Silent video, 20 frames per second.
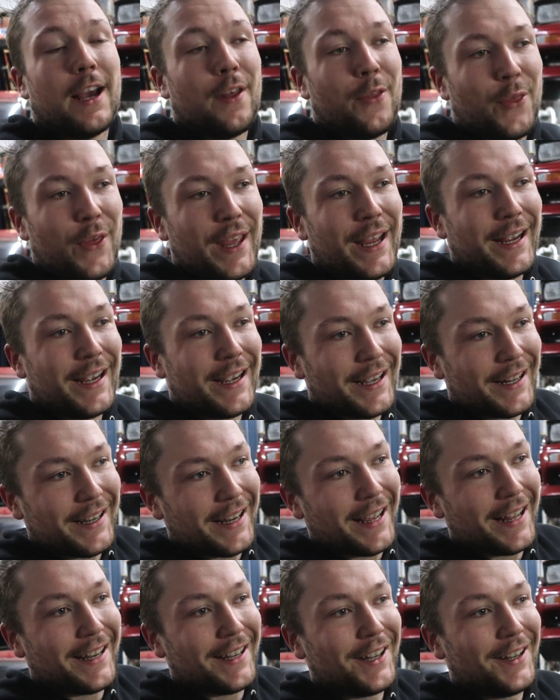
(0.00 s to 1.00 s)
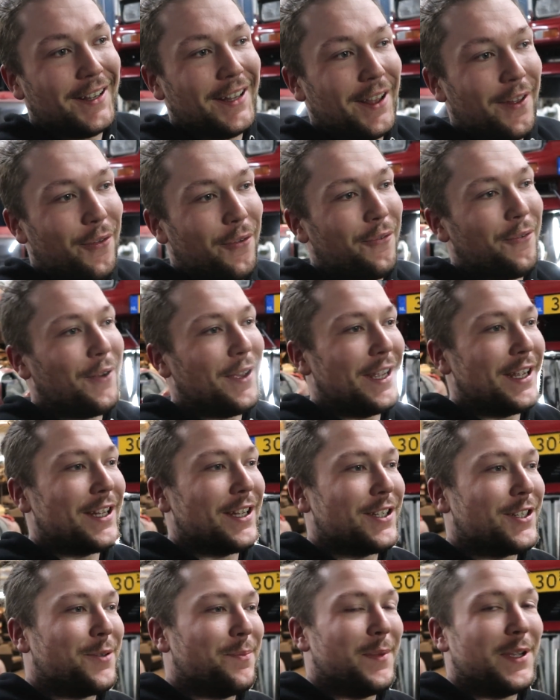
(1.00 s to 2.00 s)
I think that the diff
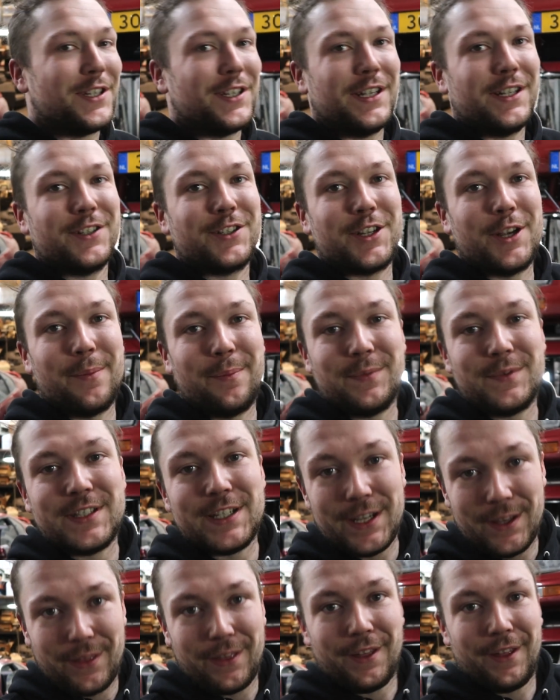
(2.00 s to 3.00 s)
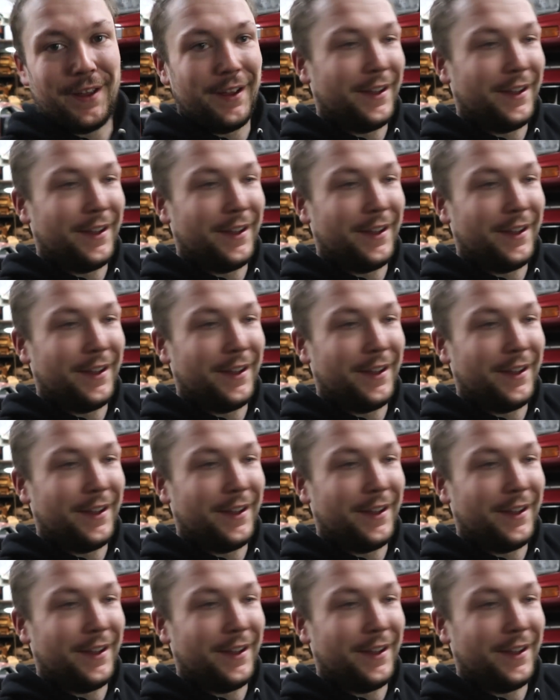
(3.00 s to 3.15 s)
is missing some teeth.